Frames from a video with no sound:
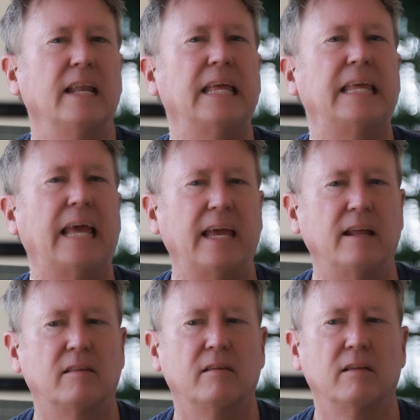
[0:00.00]

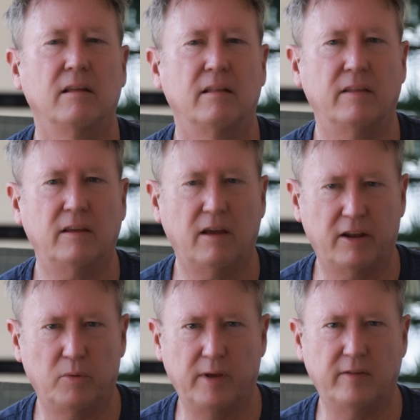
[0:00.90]
negate the
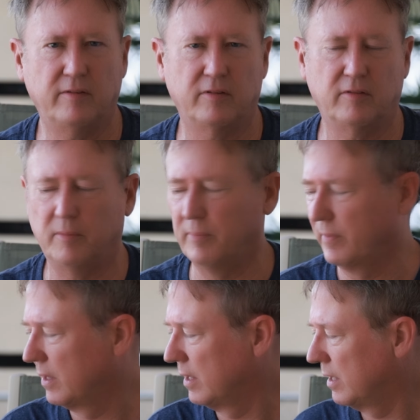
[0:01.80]
cutaway system,
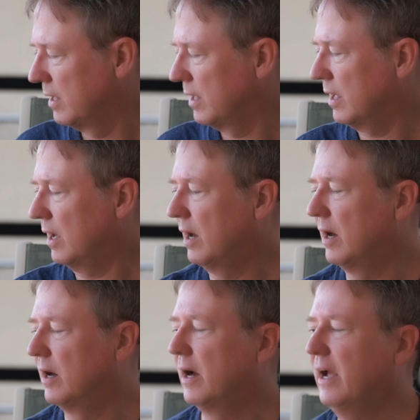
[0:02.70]

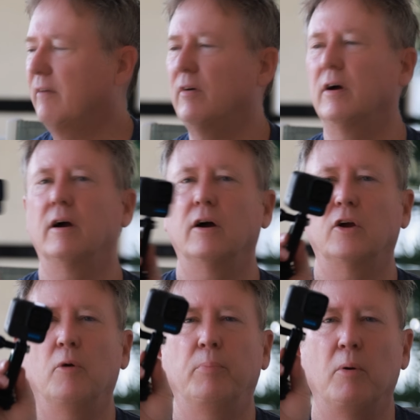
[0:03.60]
I have a
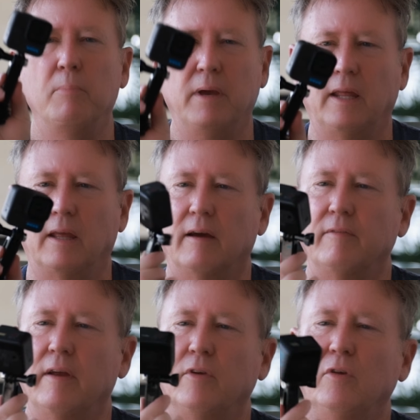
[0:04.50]
GoPro Mini. I've
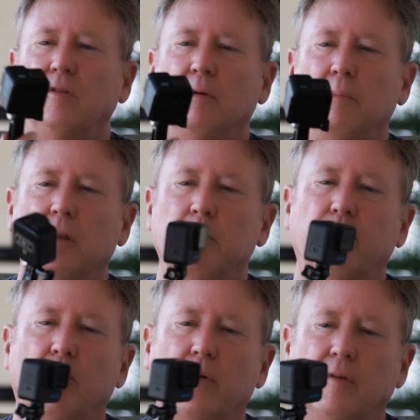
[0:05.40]
never used a Mini
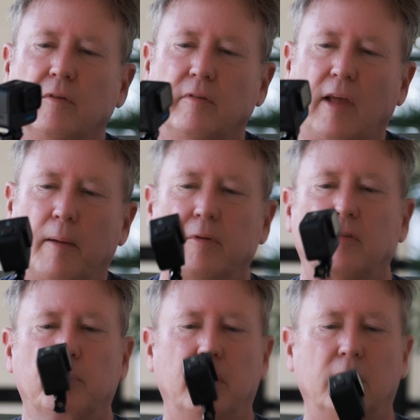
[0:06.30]
before. This just happens
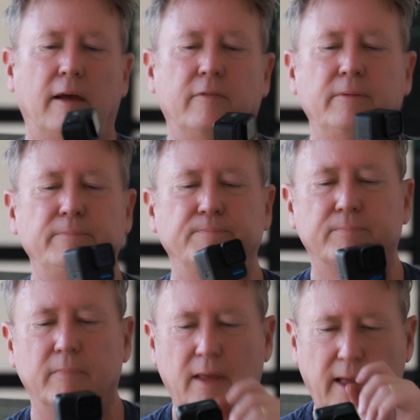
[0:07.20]
to be 11,
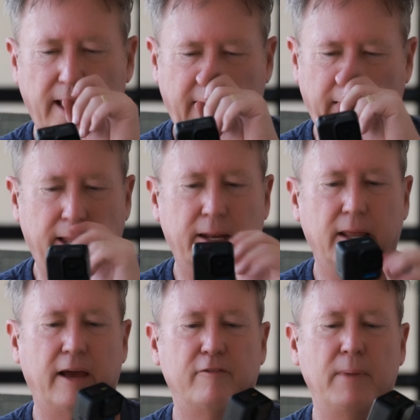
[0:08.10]
and
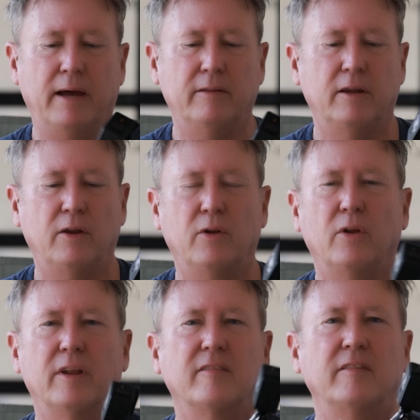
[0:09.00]
I've mounted it
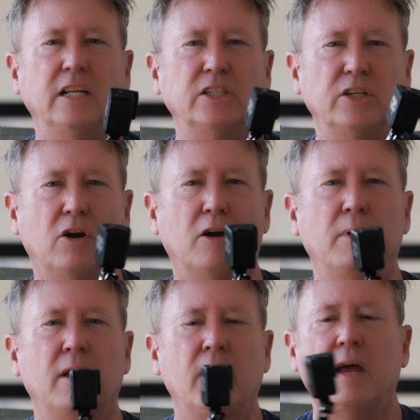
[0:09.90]
on an extension arm,
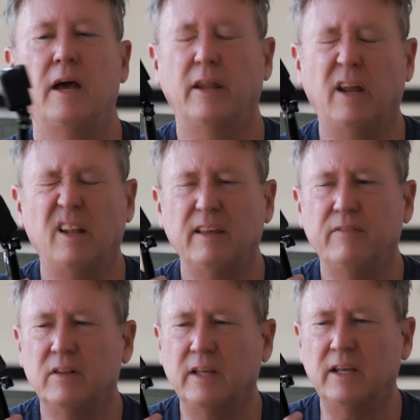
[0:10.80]
and I'll leave
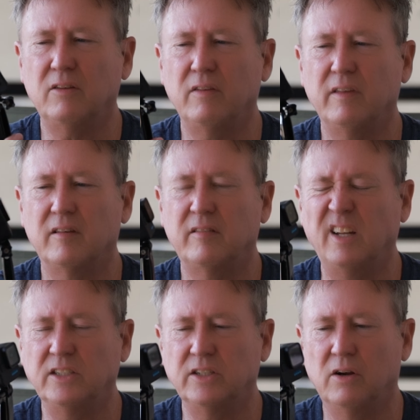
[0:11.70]
a link to the
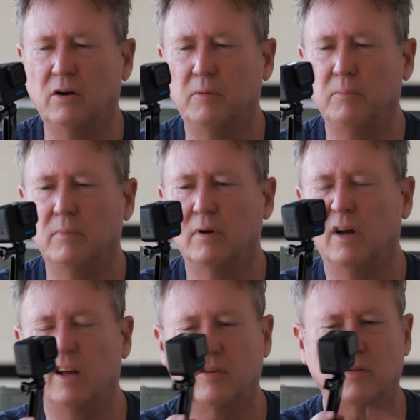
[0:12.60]
extension arm.
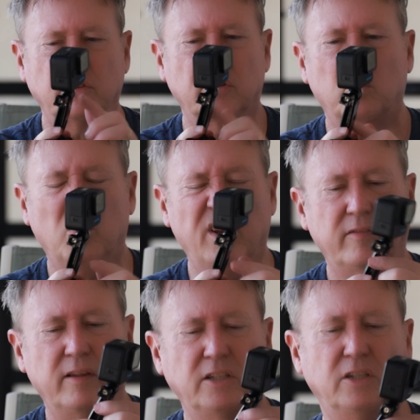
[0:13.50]
So it's just one
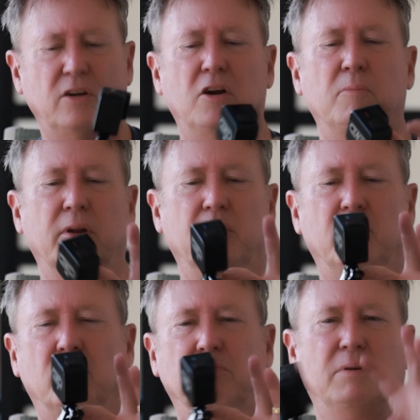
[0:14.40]
extension arm. I don't
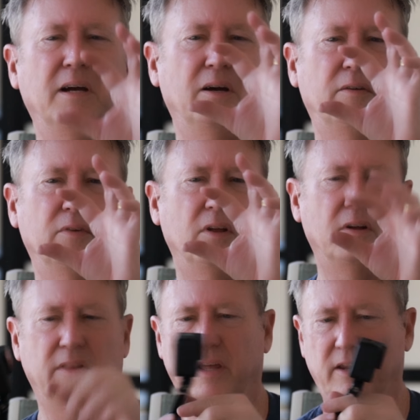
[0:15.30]
know however
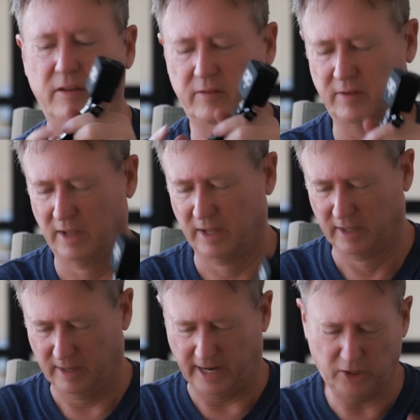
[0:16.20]
long that is.
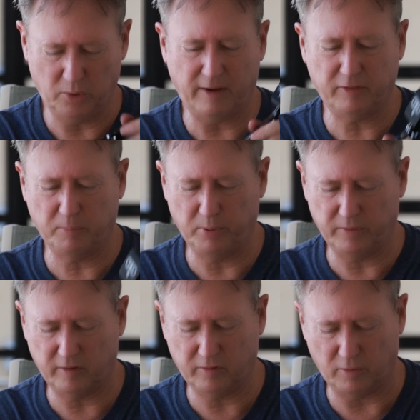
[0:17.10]
I do have to put
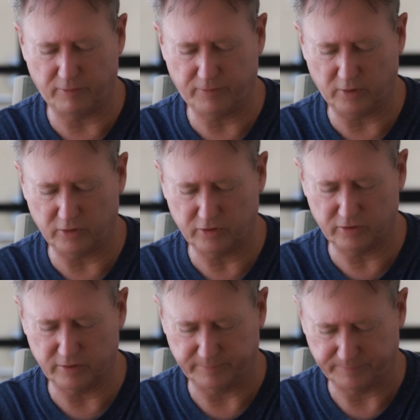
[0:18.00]
this on
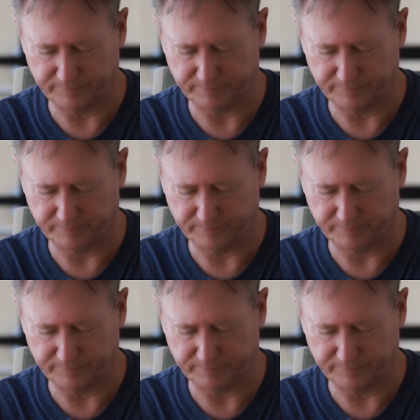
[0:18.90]
first,